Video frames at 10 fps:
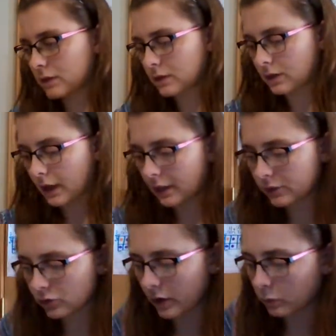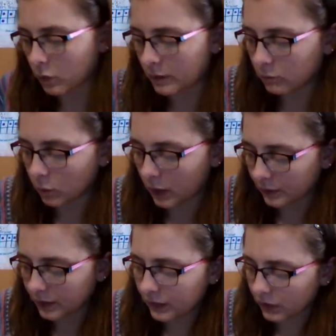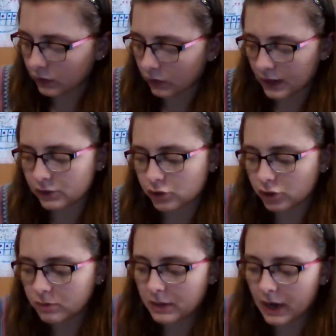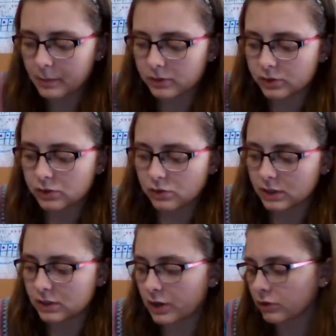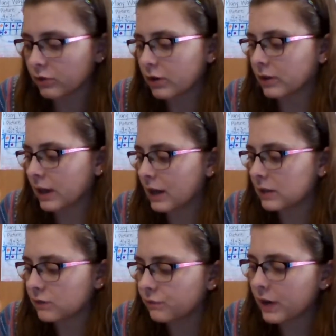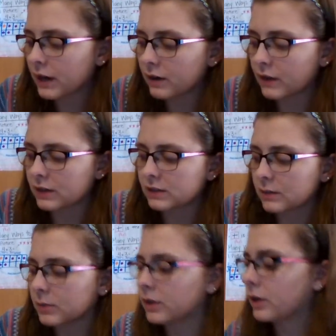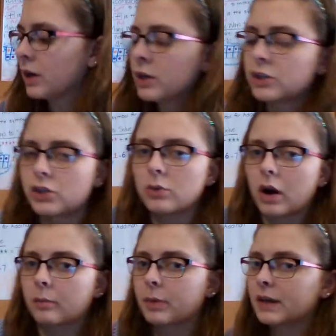Okay, let's try one more. And then I think you guys should be able to do this on your own. Again, it's very, very similar to our